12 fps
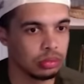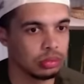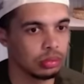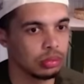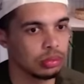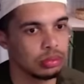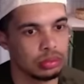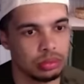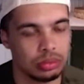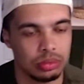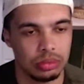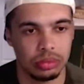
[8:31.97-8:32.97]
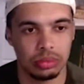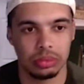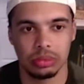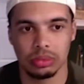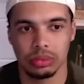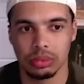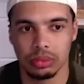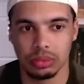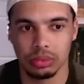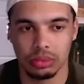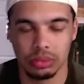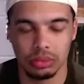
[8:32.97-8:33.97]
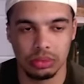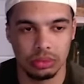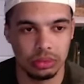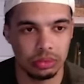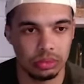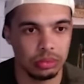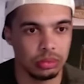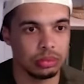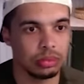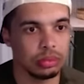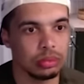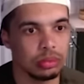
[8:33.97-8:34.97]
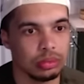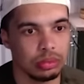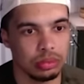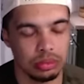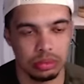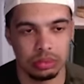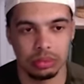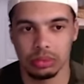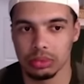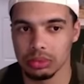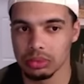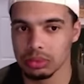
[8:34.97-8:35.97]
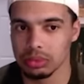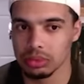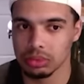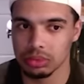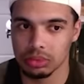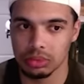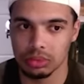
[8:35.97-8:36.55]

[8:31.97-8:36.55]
The person shown says nothing.